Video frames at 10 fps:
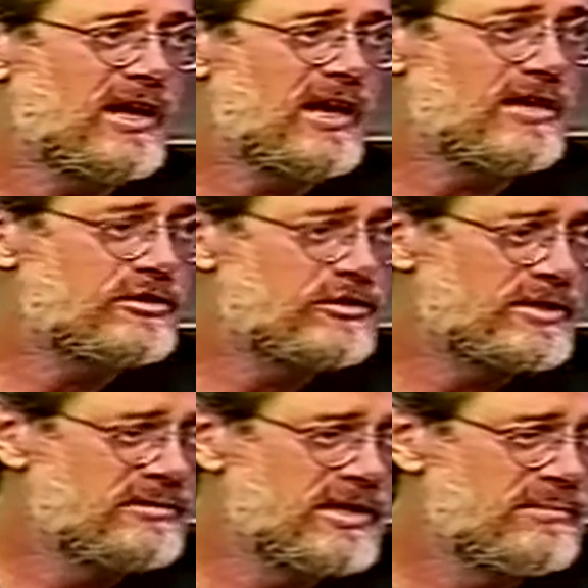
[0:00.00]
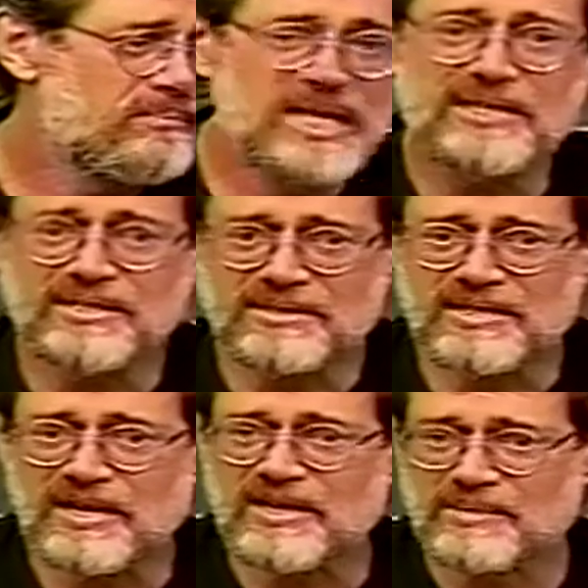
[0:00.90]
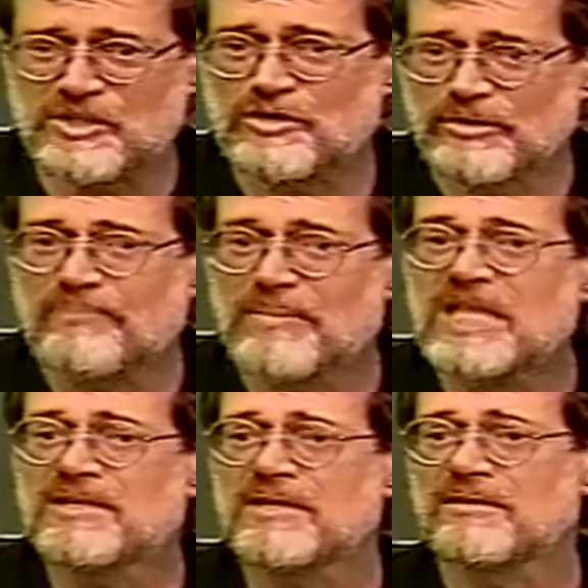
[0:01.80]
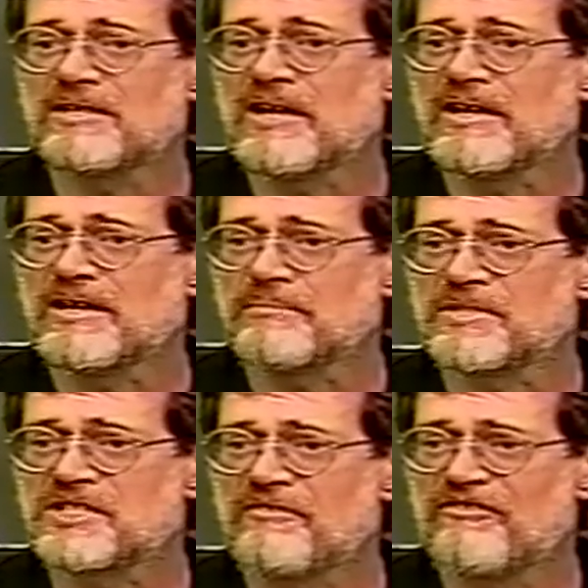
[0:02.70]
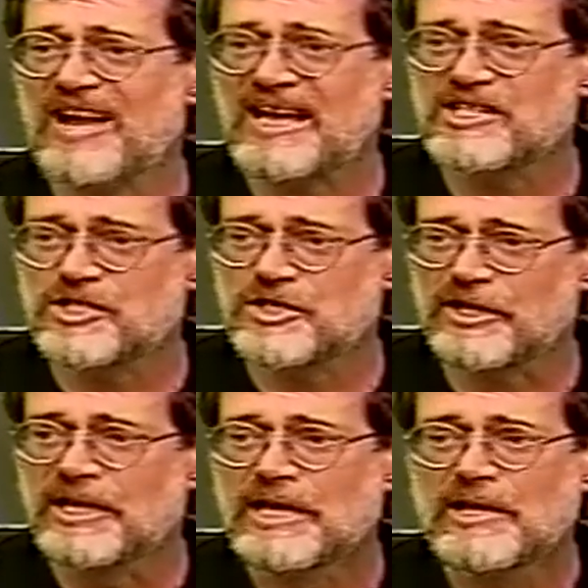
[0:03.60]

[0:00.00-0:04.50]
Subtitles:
100 million times or 1,000,000 times faster.